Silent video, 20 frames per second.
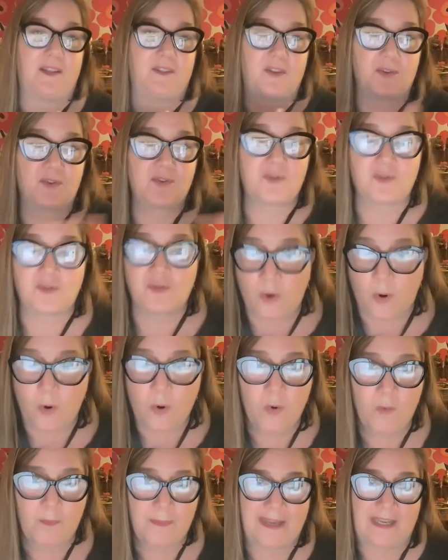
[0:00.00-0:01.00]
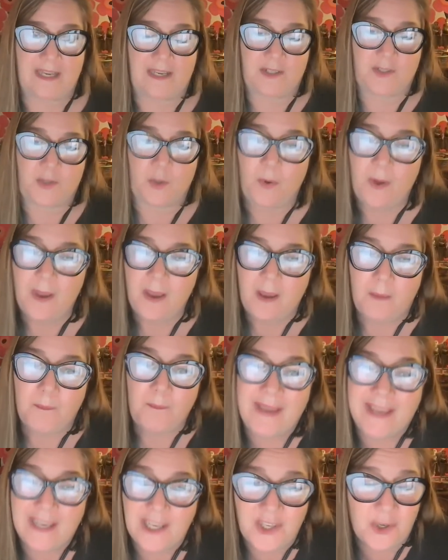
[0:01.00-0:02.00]
There's so many. So
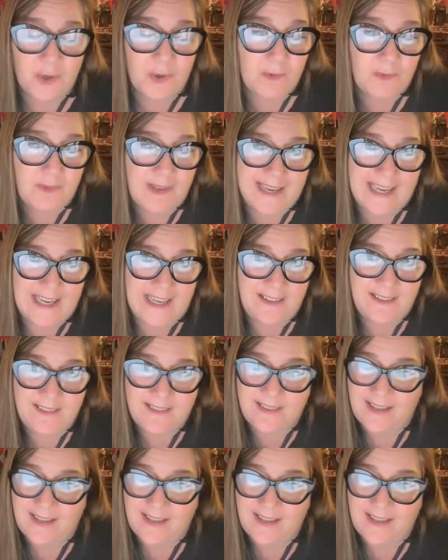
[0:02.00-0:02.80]
pick your lanes.